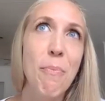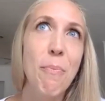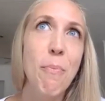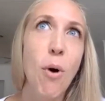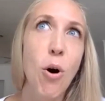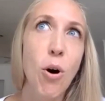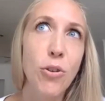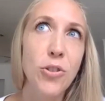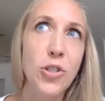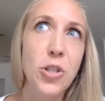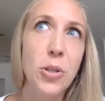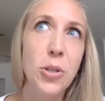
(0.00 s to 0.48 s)

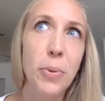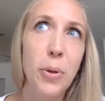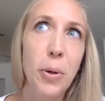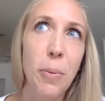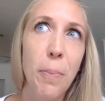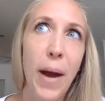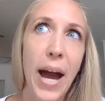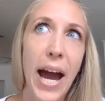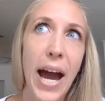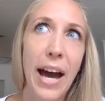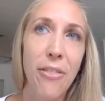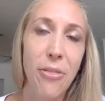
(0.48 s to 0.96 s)
multiple
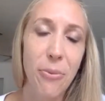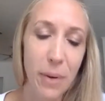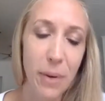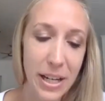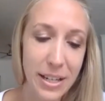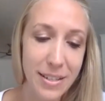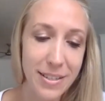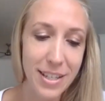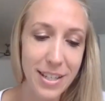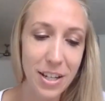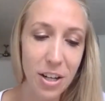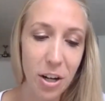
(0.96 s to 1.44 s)

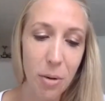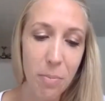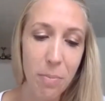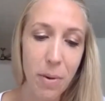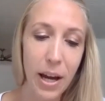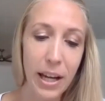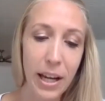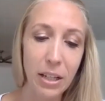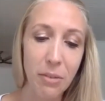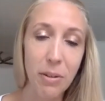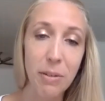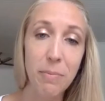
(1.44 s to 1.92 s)
pathways in our
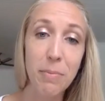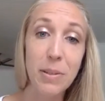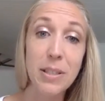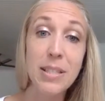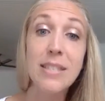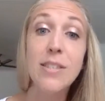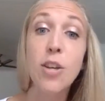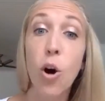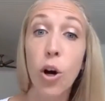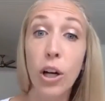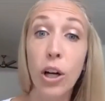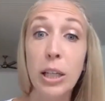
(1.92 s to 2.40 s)
body. We've
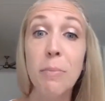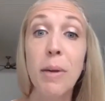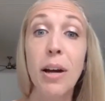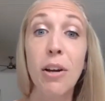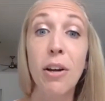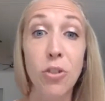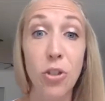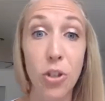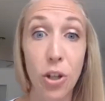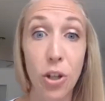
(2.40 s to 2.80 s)
been talking about